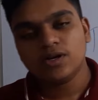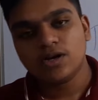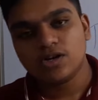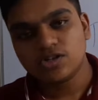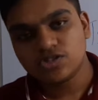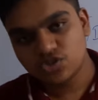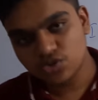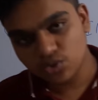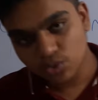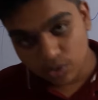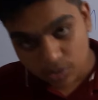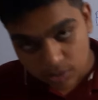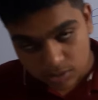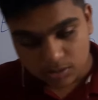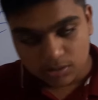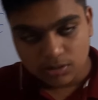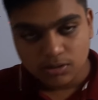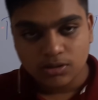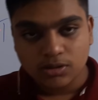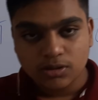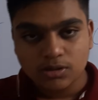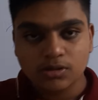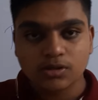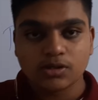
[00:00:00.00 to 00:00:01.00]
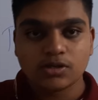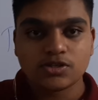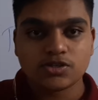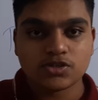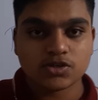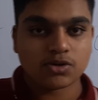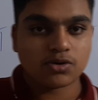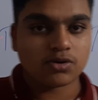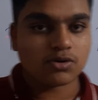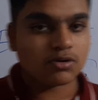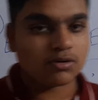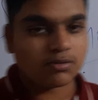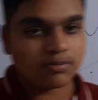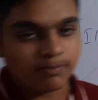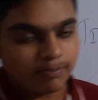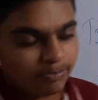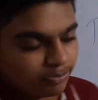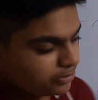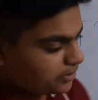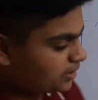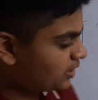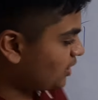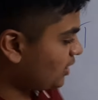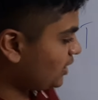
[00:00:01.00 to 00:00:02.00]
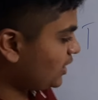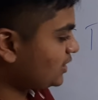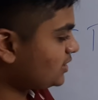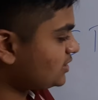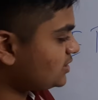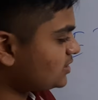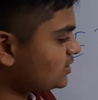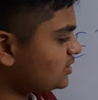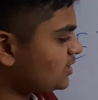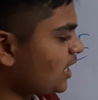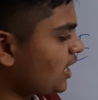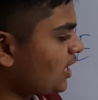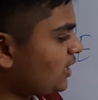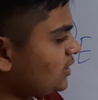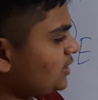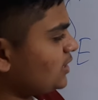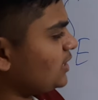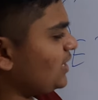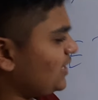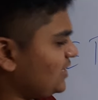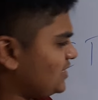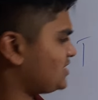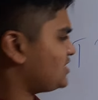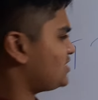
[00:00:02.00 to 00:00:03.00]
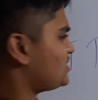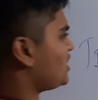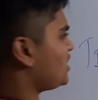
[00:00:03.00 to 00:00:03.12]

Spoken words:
soon. So let's start. Let's